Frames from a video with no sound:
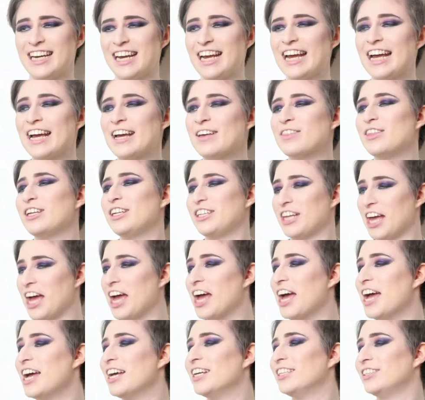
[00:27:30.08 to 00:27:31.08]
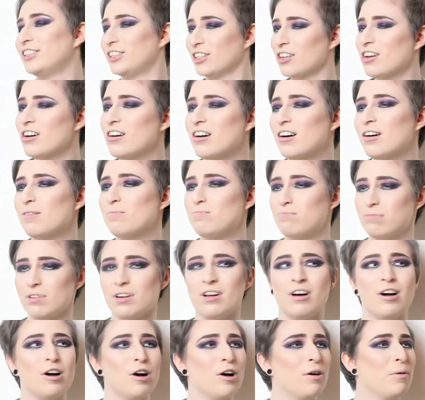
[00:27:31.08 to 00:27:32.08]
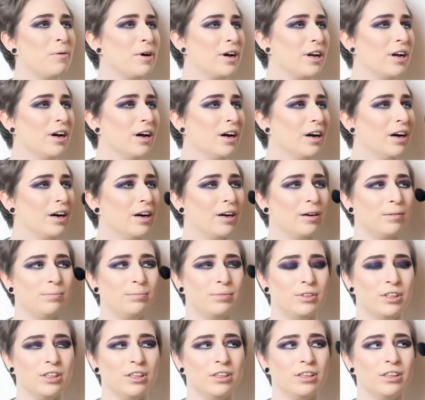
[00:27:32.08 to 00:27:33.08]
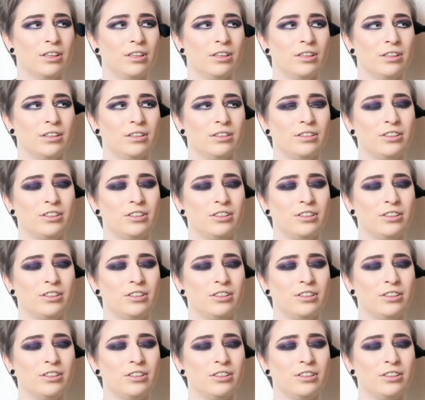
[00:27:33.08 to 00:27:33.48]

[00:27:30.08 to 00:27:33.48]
in the desert. These songs have got like no bass.